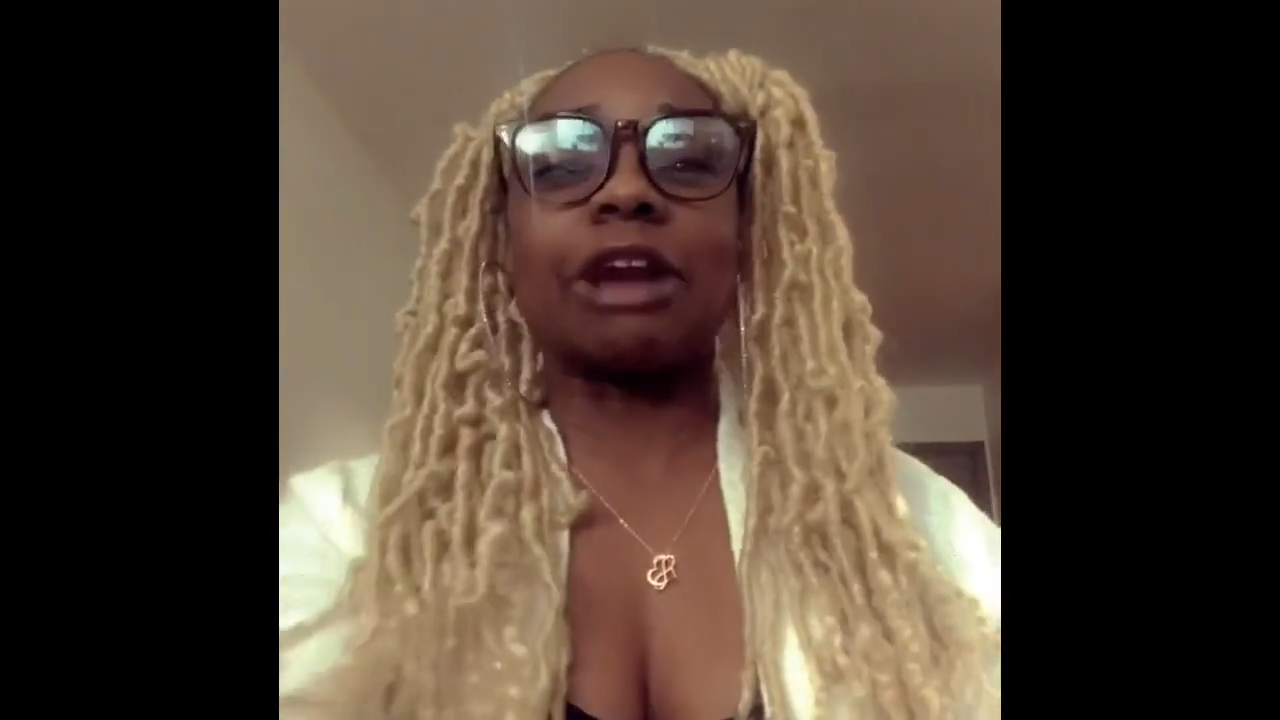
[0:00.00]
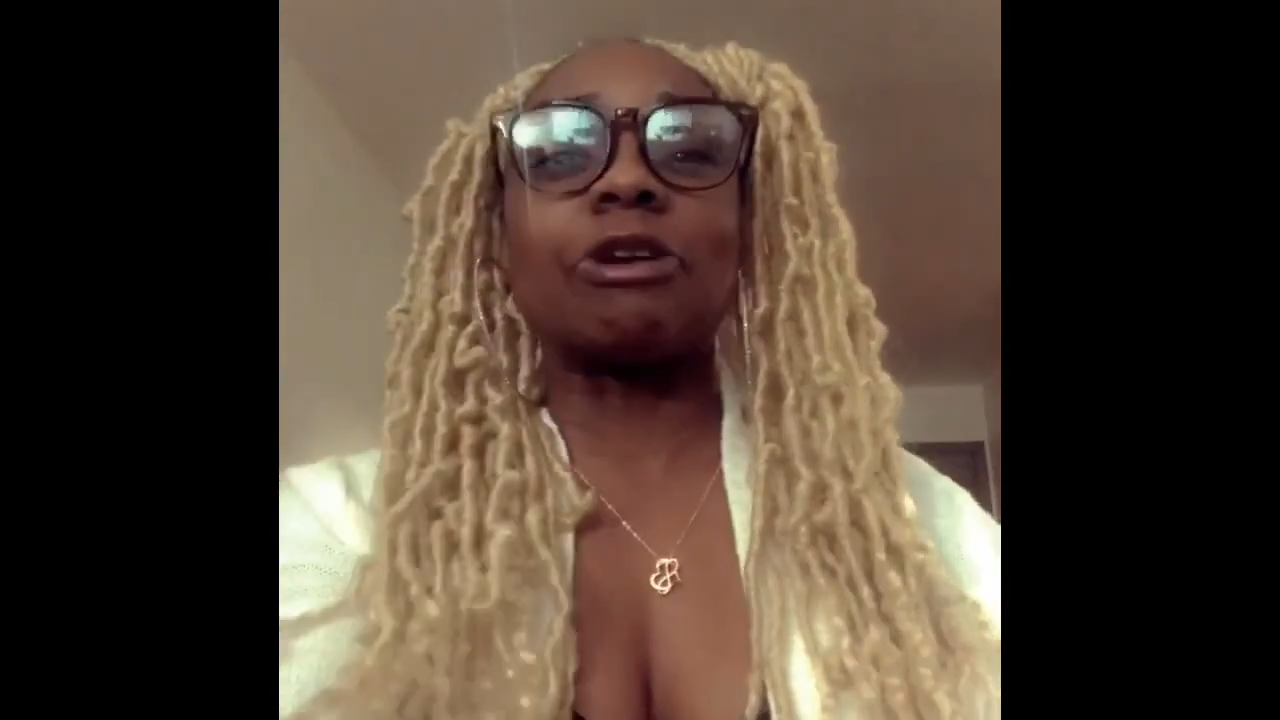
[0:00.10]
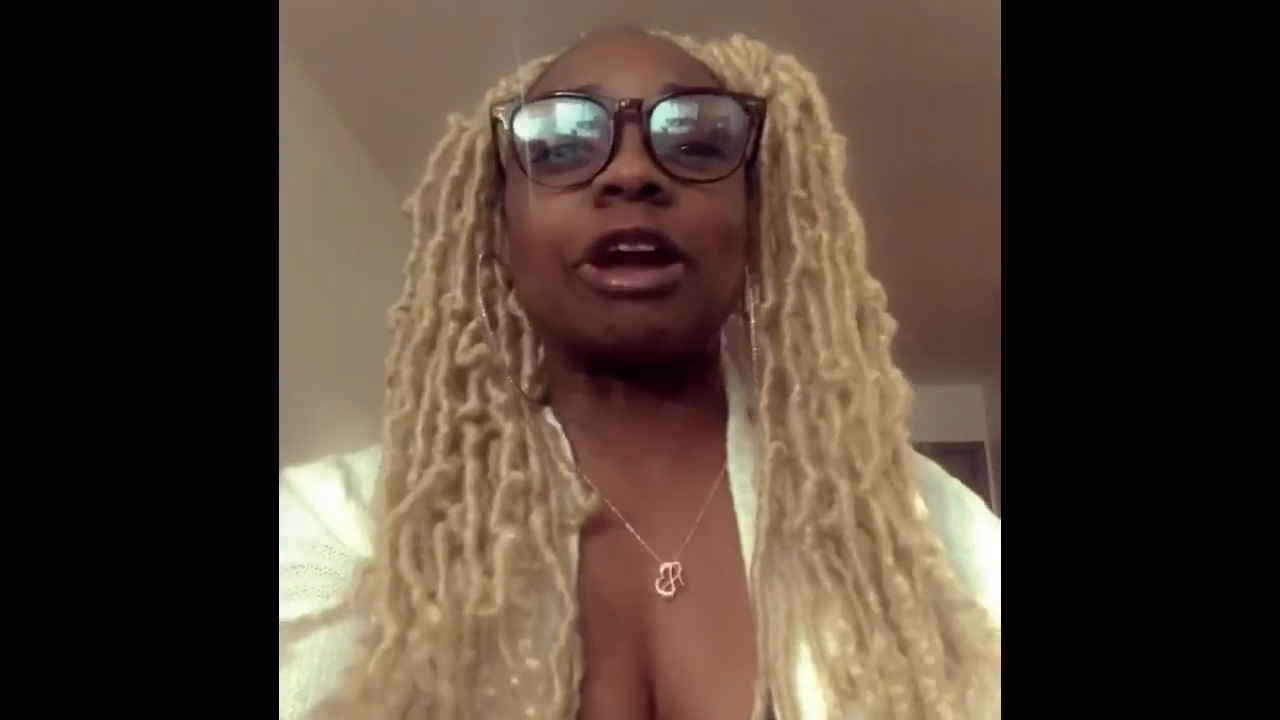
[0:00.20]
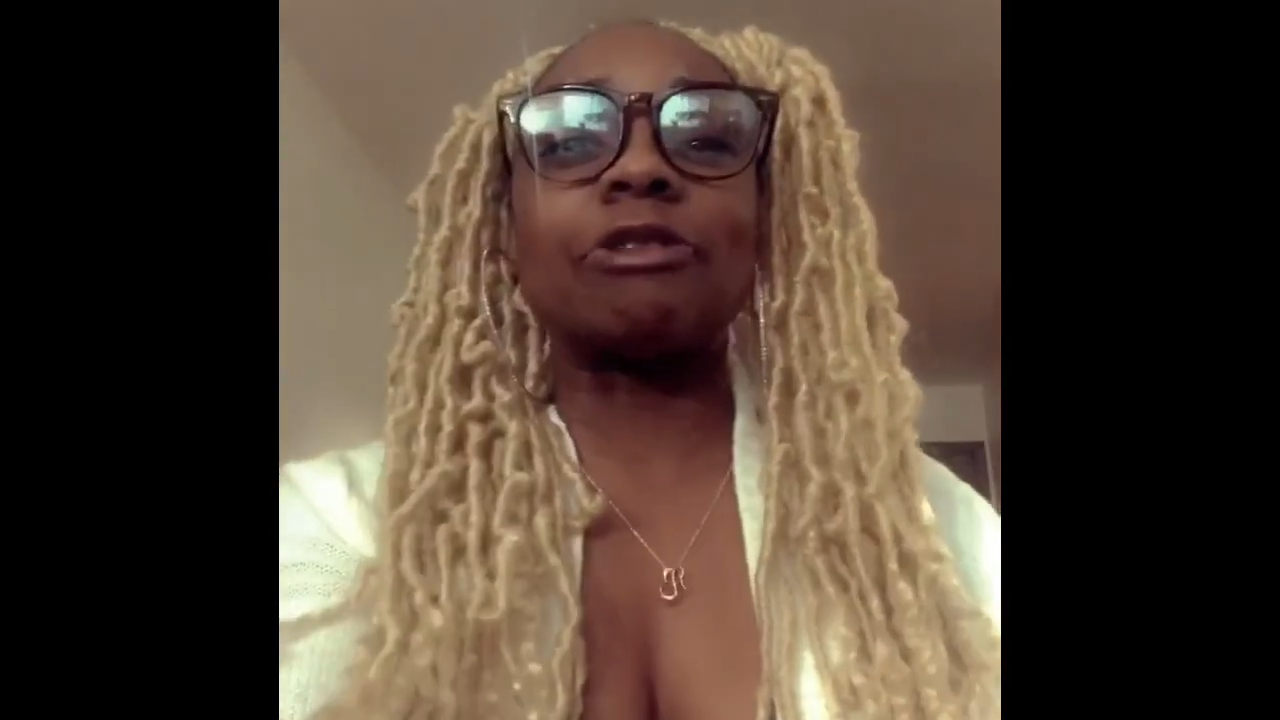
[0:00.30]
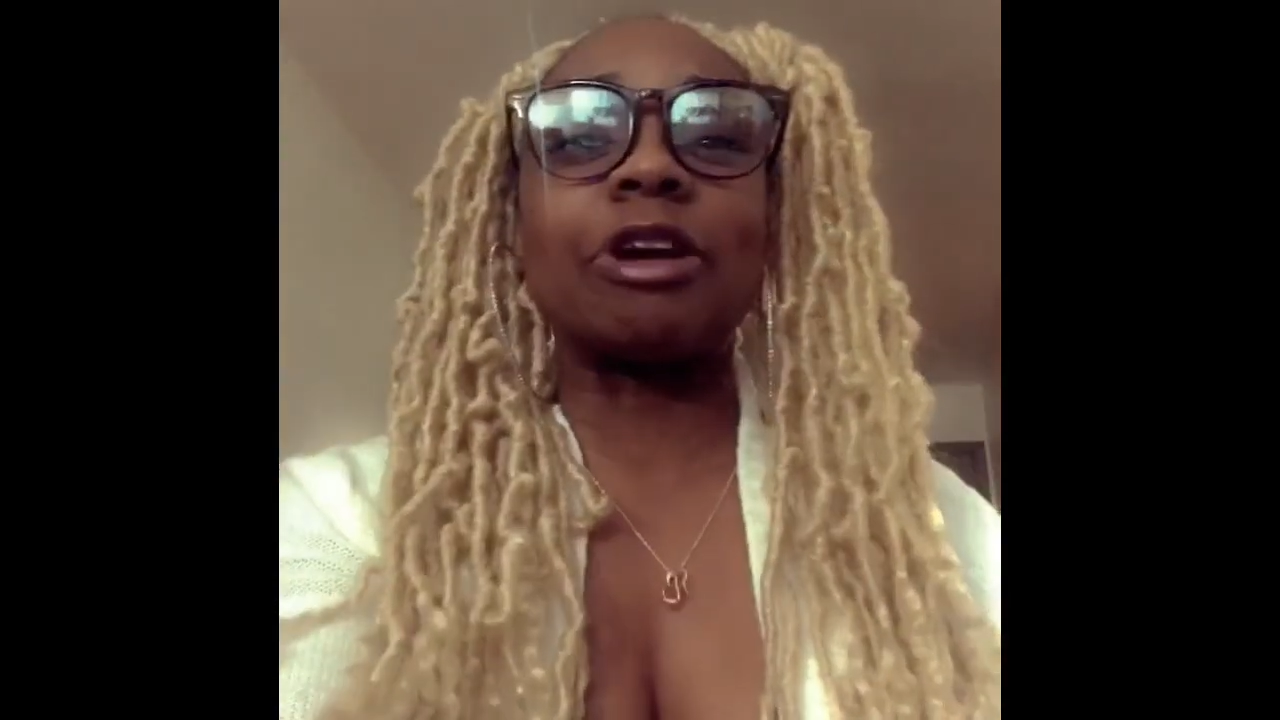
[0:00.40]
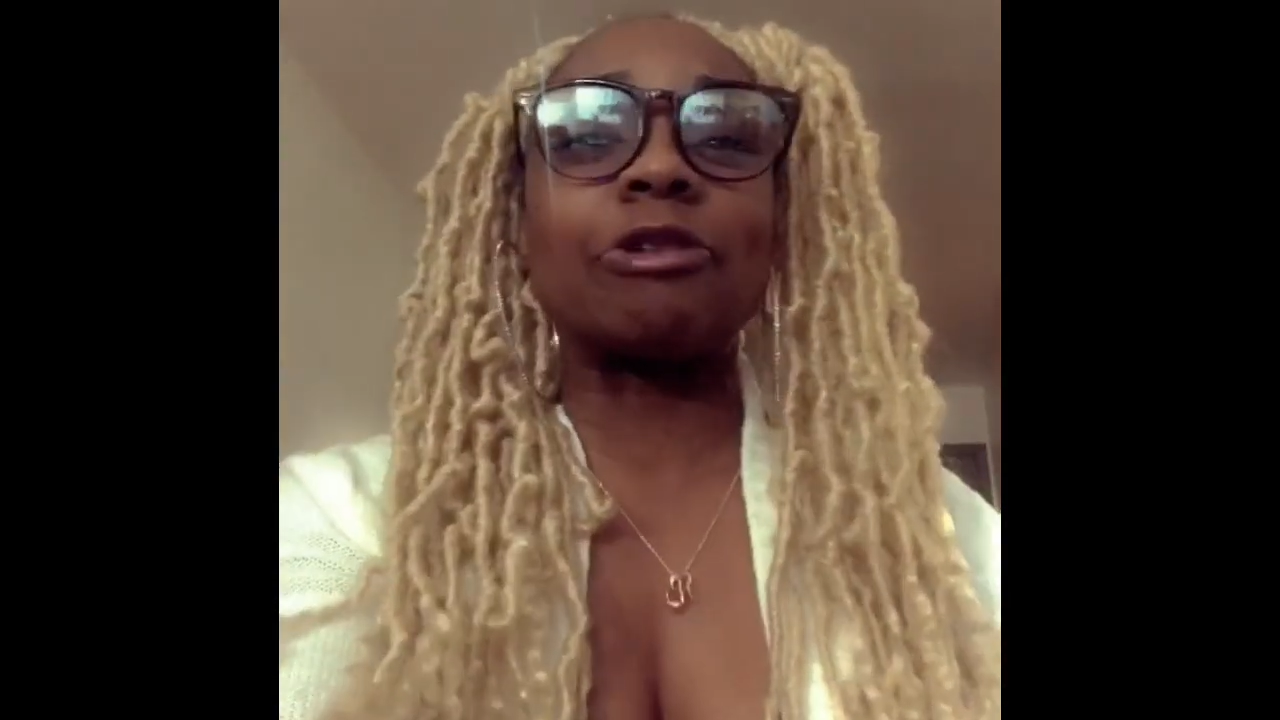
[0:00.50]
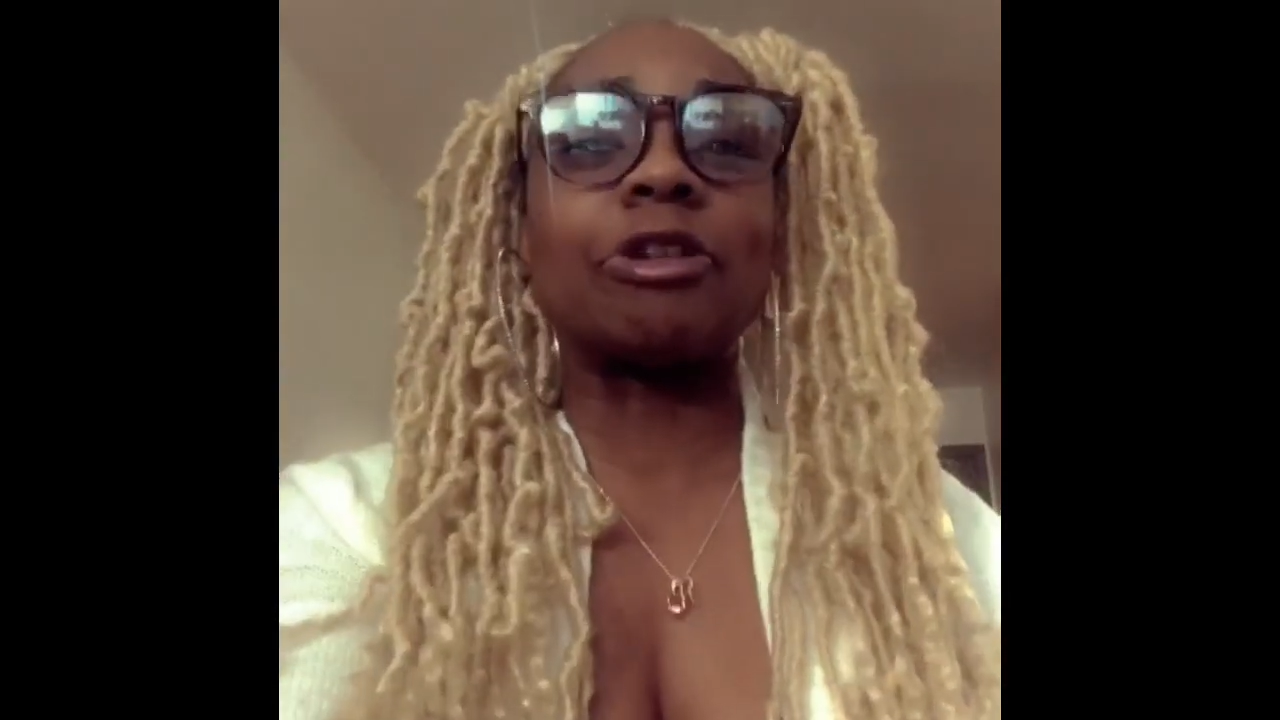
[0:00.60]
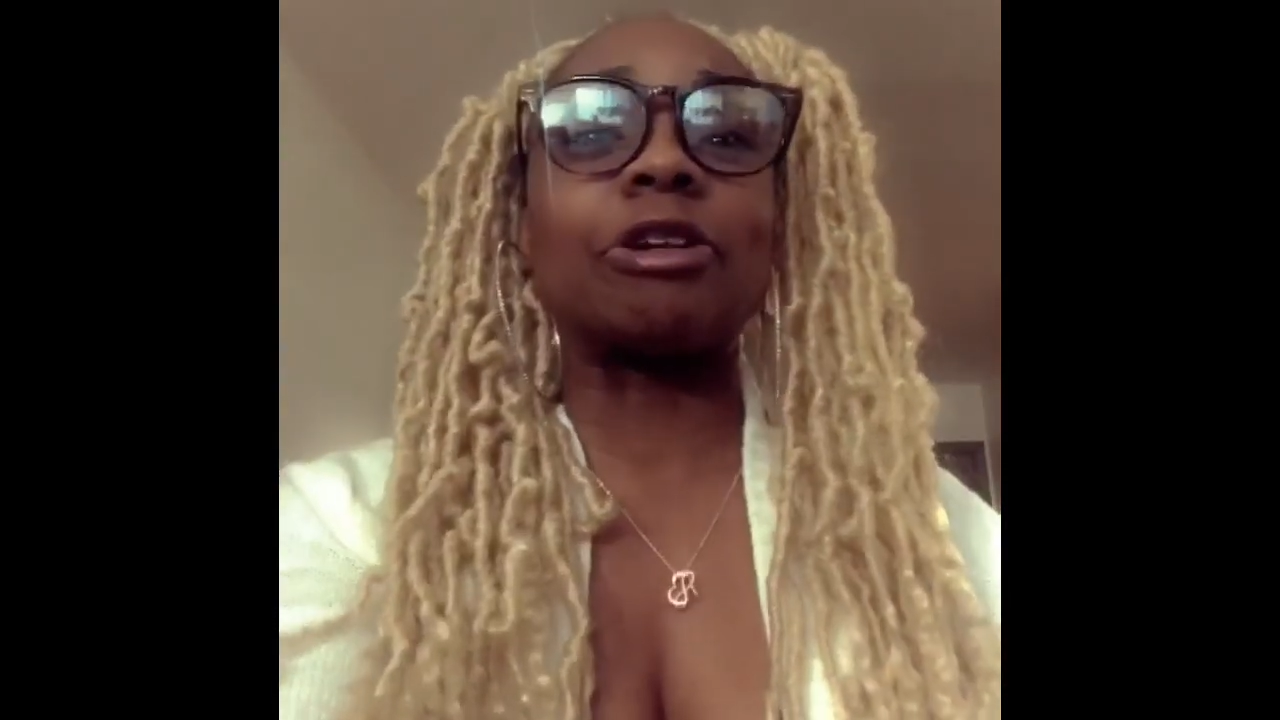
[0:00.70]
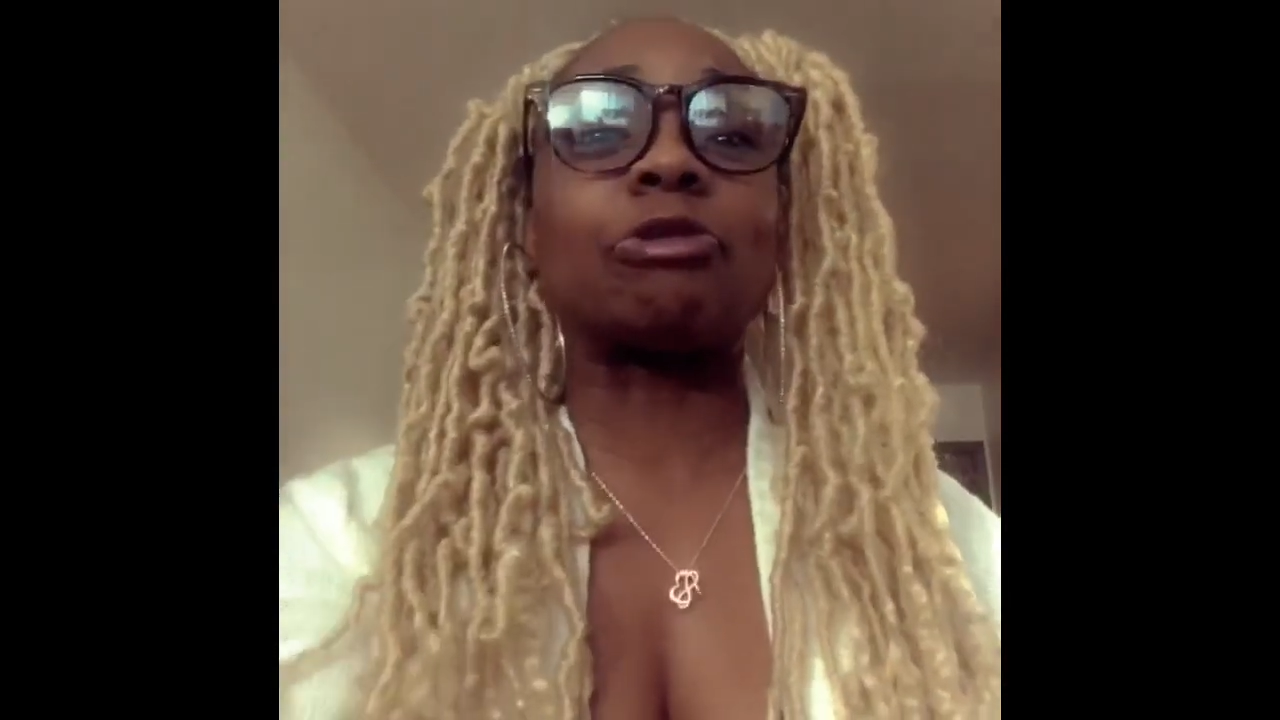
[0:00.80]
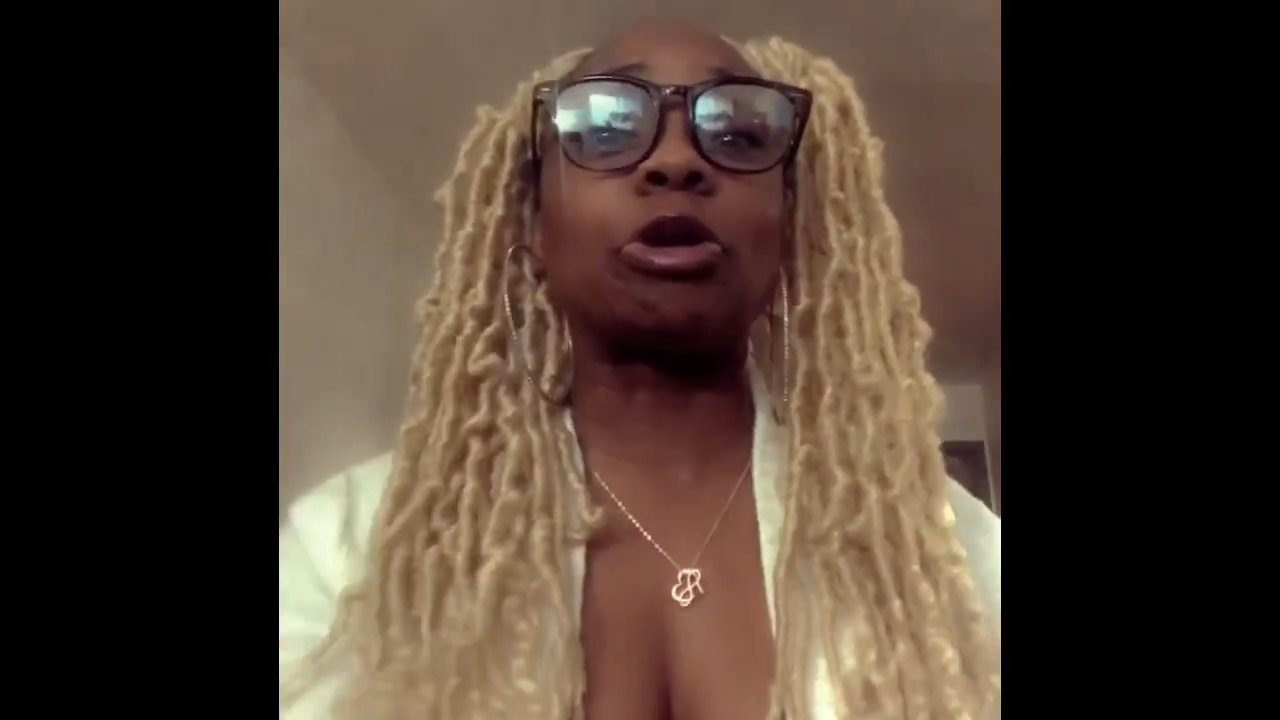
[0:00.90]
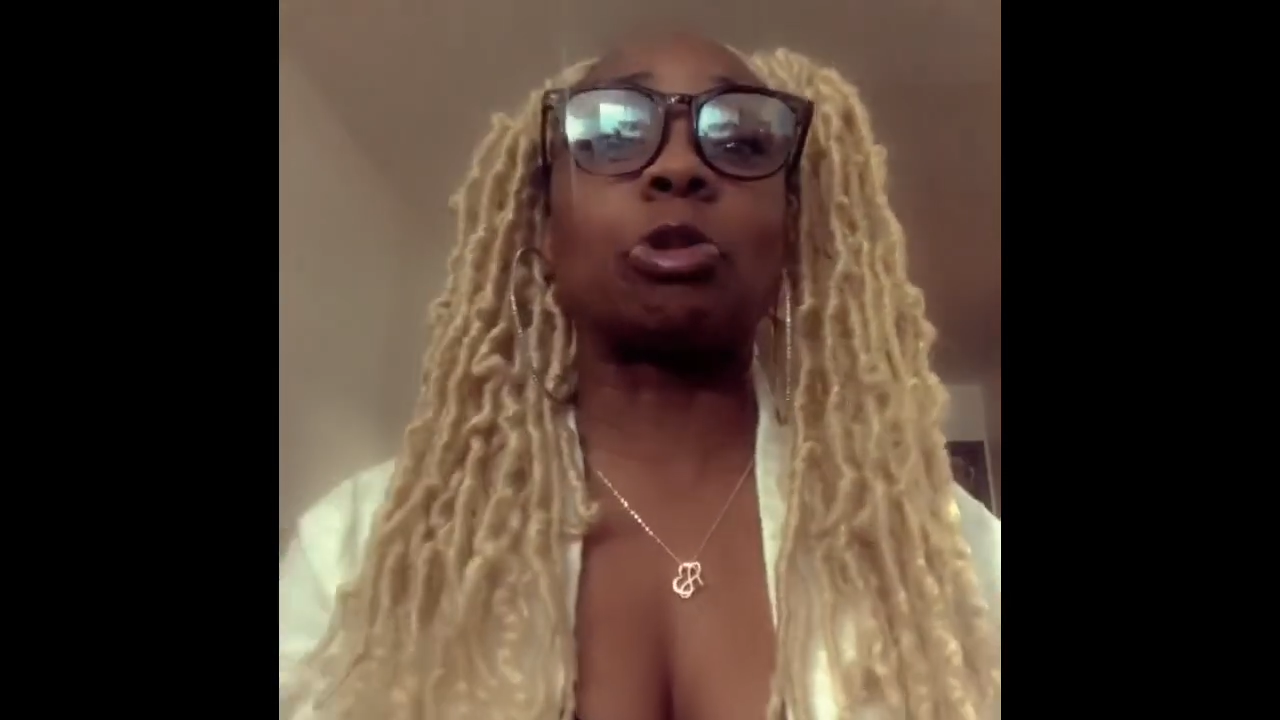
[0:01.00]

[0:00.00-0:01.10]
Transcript: if we